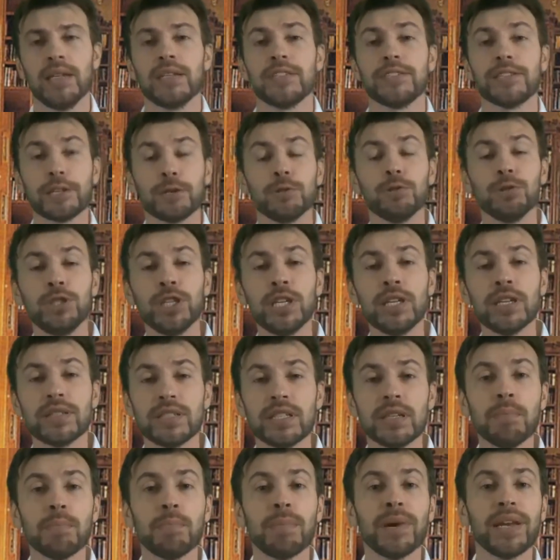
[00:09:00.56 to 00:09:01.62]
They
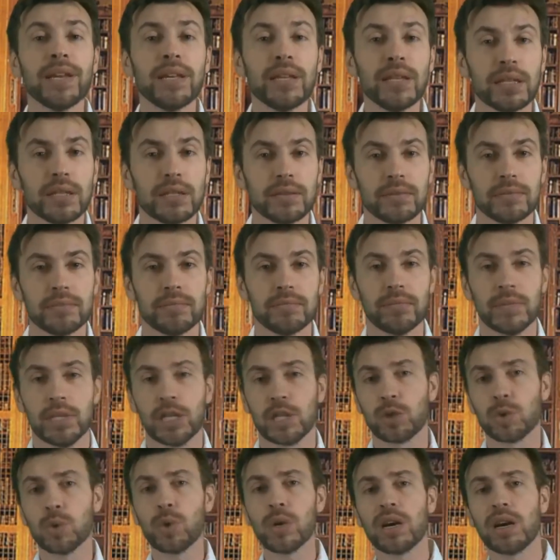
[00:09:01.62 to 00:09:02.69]
dared, "You'll drink
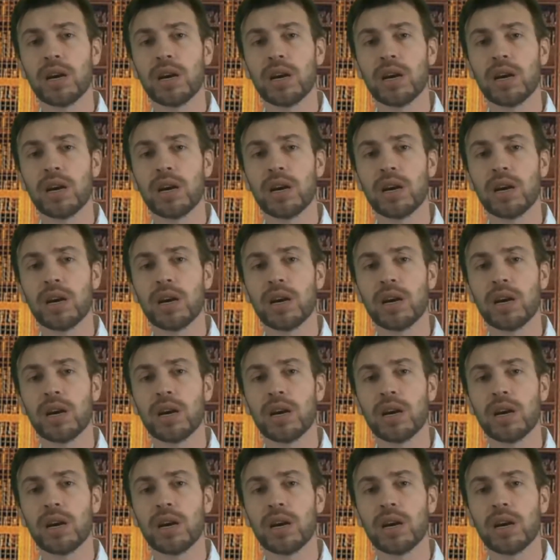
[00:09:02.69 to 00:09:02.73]
more."